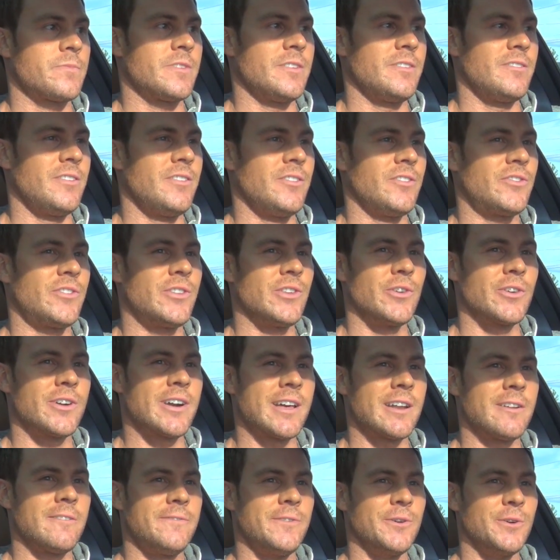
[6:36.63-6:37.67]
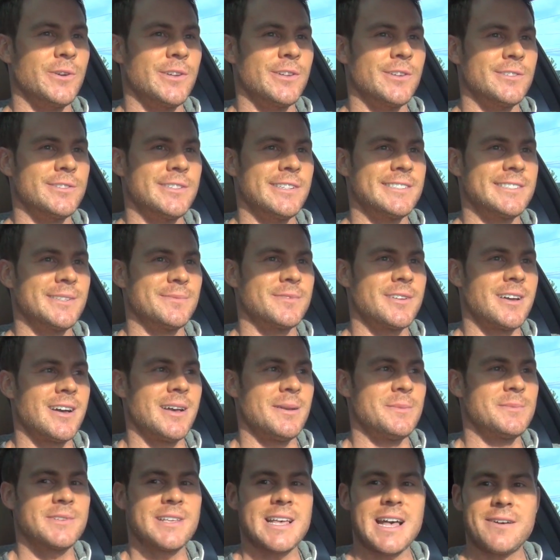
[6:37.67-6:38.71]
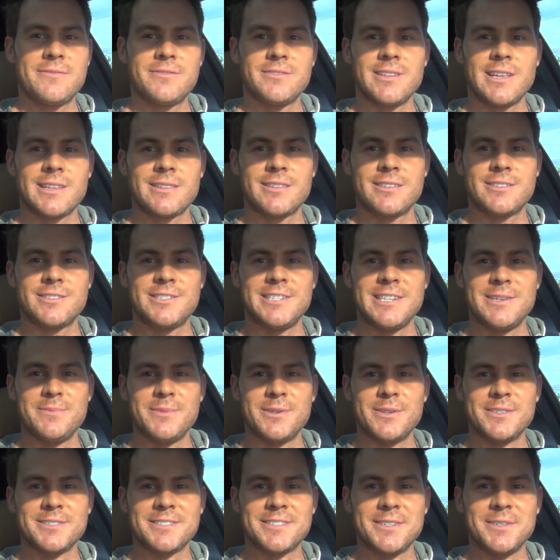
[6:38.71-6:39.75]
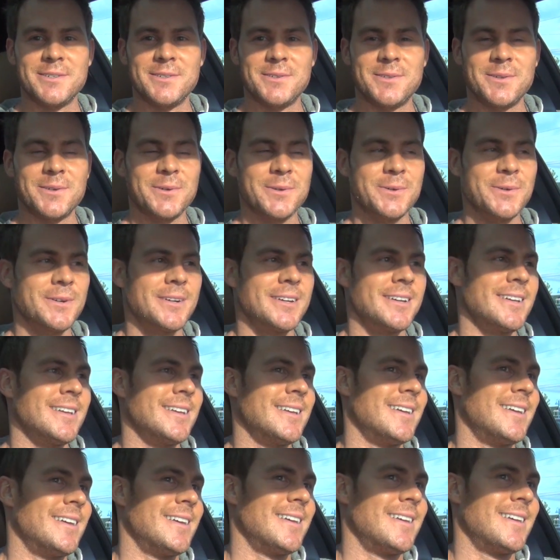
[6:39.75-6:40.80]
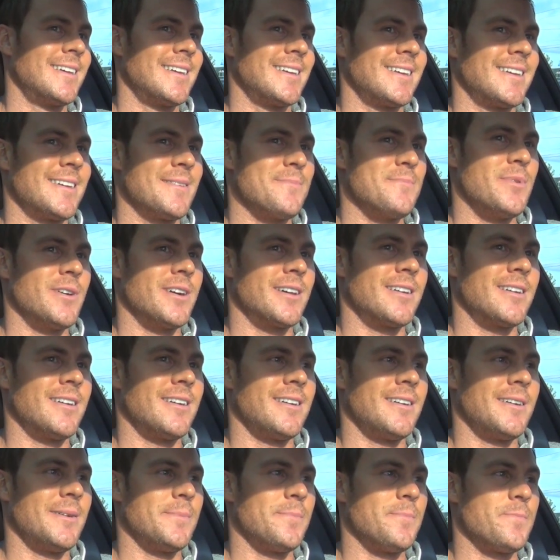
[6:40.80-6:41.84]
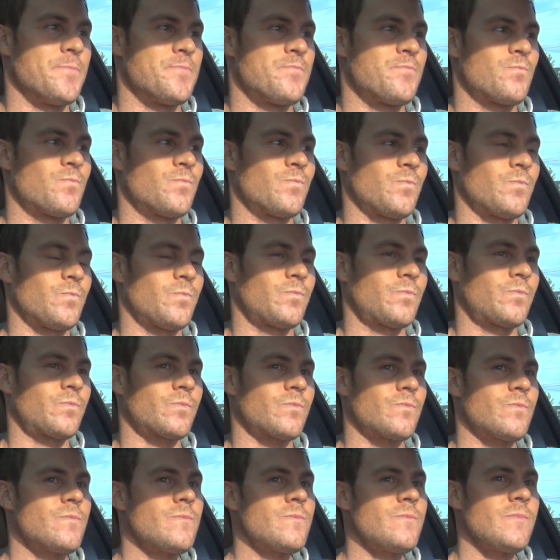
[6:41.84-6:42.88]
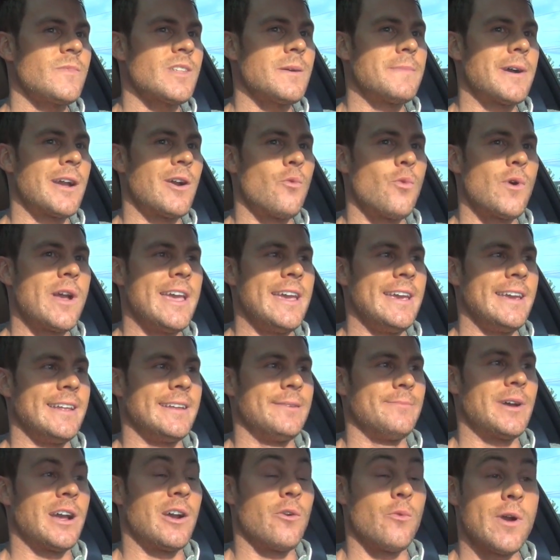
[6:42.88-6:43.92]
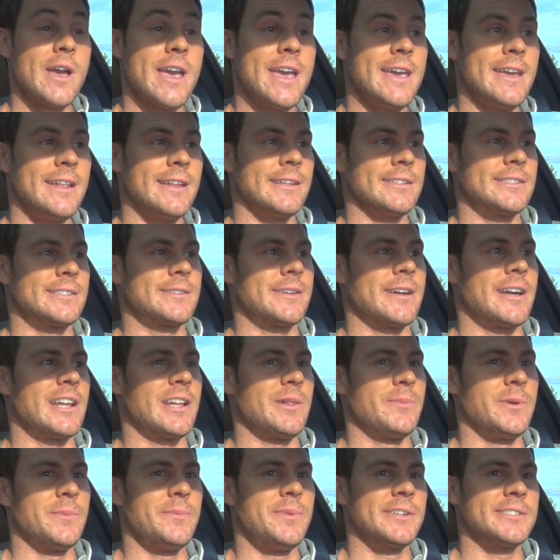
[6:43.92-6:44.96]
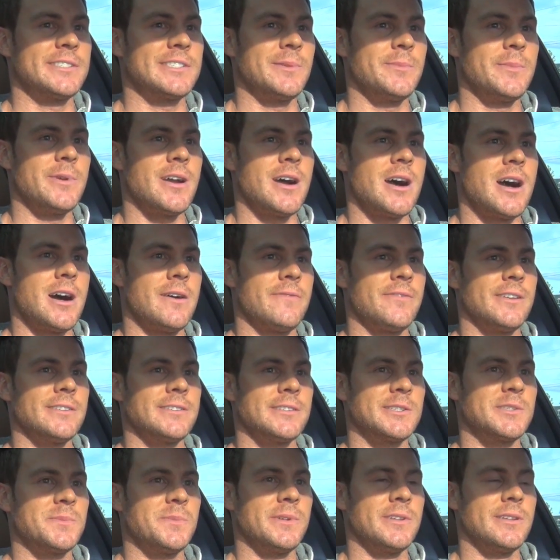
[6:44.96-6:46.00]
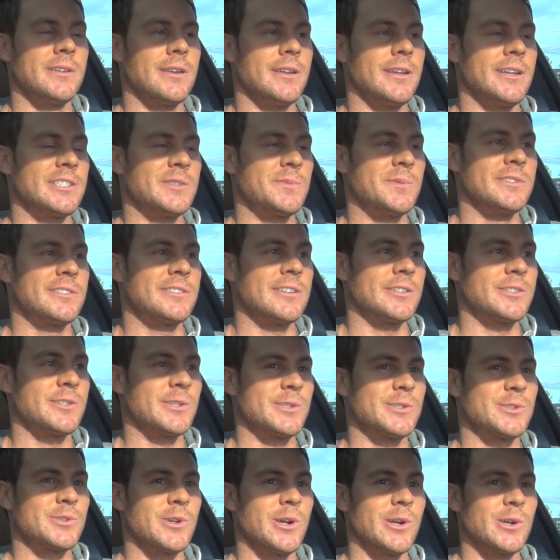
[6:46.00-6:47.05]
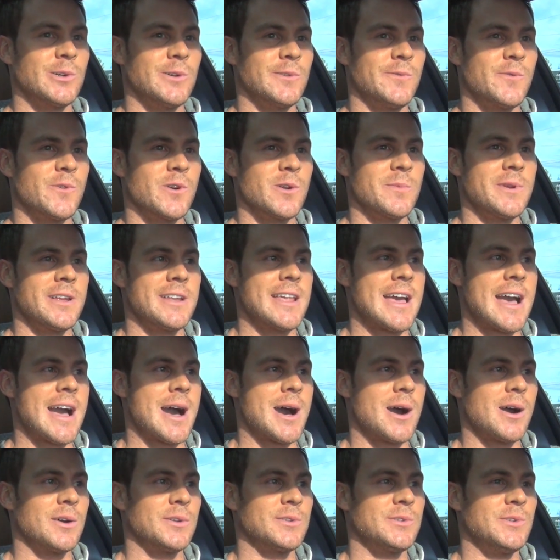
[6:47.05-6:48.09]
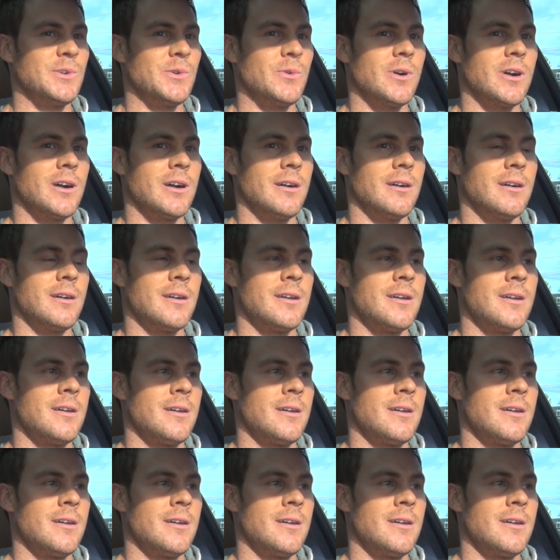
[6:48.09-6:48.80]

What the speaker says: you still kind of feel guilty sometimes having like the cheat meals that you do. But my weight, it's kind of been pissing me off, because it's been such a struggle for me now to